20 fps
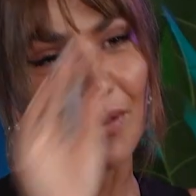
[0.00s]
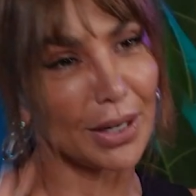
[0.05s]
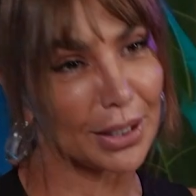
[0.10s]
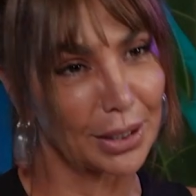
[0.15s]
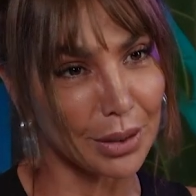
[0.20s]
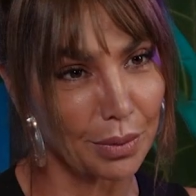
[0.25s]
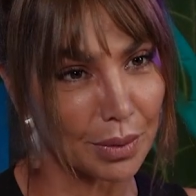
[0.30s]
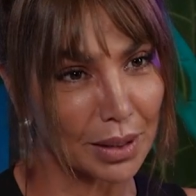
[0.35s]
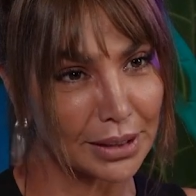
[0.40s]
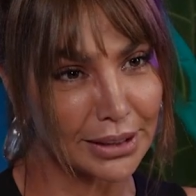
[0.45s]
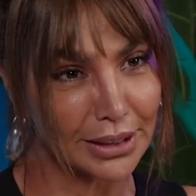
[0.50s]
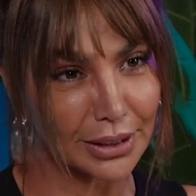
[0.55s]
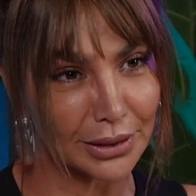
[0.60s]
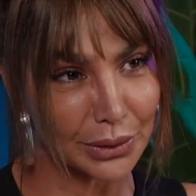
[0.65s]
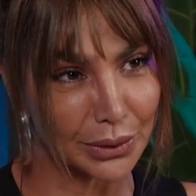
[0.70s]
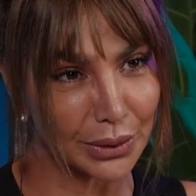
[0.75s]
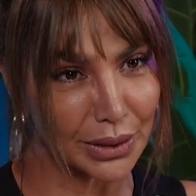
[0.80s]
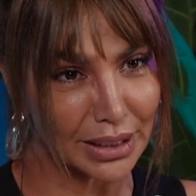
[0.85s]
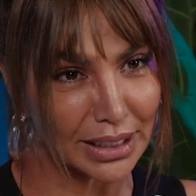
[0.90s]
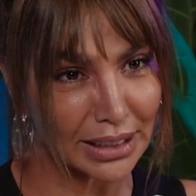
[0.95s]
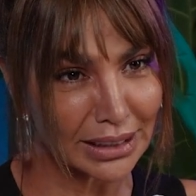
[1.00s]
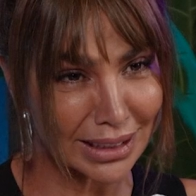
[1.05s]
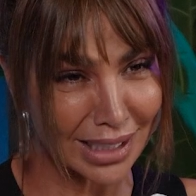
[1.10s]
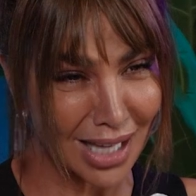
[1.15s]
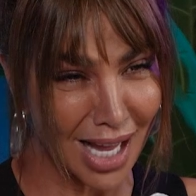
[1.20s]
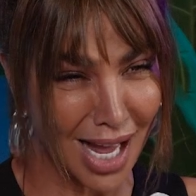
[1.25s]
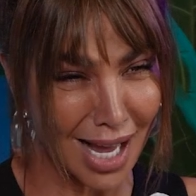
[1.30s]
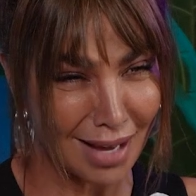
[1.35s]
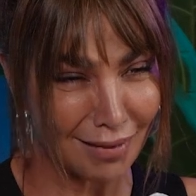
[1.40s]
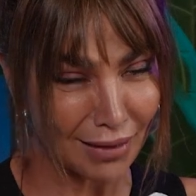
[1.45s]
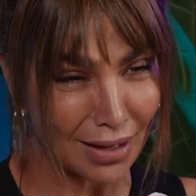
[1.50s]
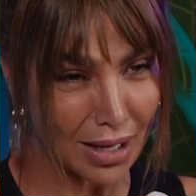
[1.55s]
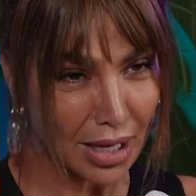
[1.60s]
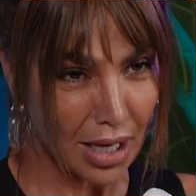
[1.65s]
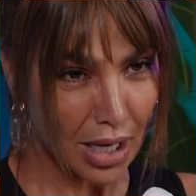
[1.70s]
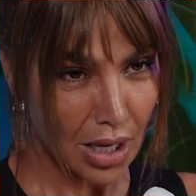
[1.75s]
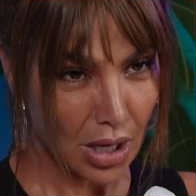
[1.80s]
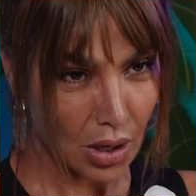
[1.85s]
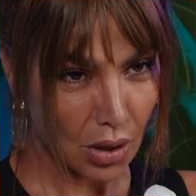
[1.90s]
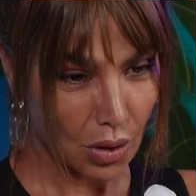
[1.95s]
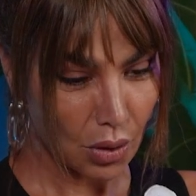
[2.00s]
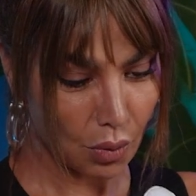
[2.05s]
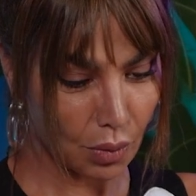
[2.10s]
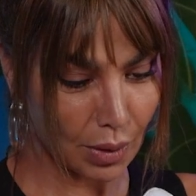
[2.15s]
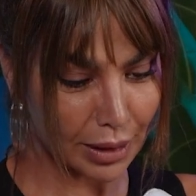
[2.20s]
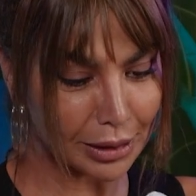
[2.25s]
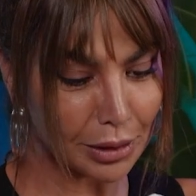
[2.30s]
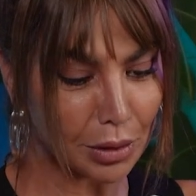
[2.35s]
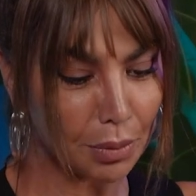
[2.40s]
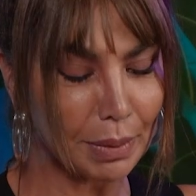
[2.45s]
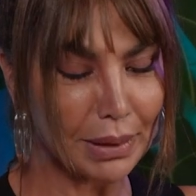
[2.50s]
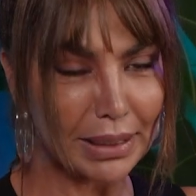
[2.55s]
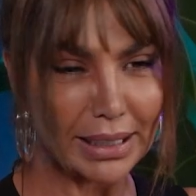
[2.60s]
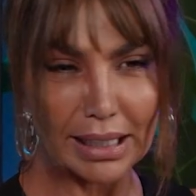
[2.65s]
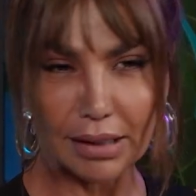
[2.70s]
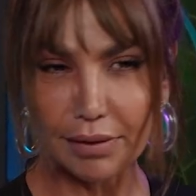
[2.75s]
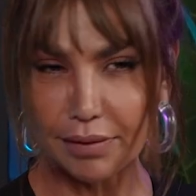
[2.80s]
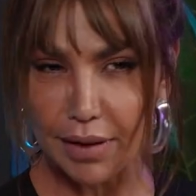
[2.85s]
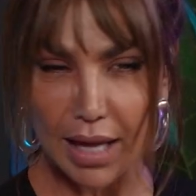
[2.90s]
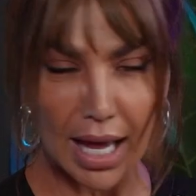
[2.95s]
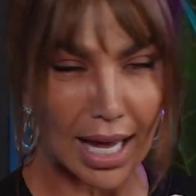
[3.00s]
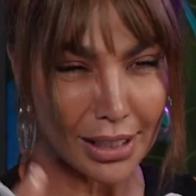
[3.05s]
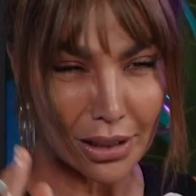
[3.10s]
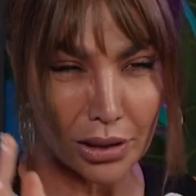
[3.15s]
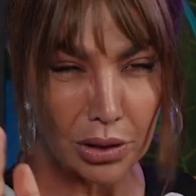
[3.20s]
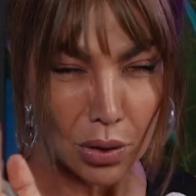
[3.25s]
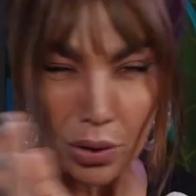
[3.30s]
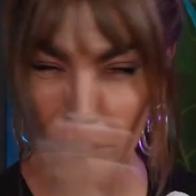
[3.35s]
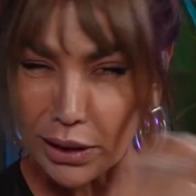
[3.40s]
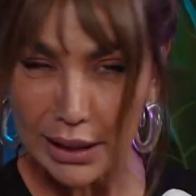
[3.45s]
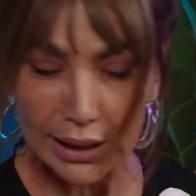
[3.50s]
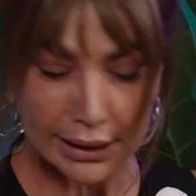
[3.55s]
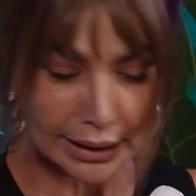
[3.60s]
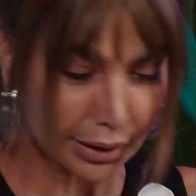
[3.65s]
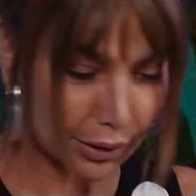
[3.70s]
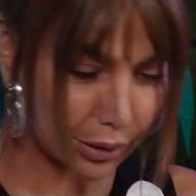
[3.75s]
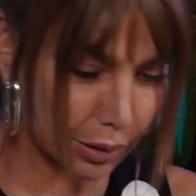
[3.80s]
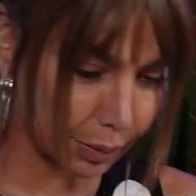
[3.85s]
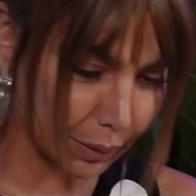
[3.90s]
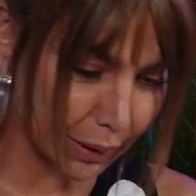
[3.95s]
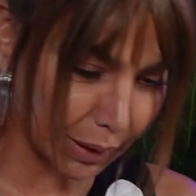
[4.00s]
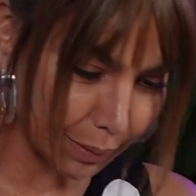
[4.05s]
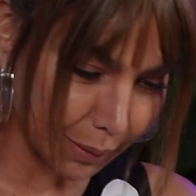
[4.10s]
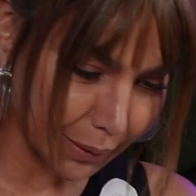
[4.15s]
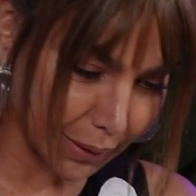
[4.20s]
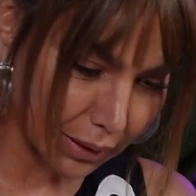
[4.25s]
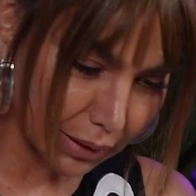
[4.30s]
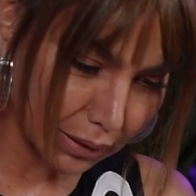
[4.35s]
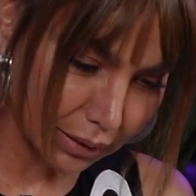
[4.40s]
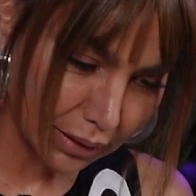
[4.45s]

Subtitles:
you want to do in this life when you believe, and don't listen to people.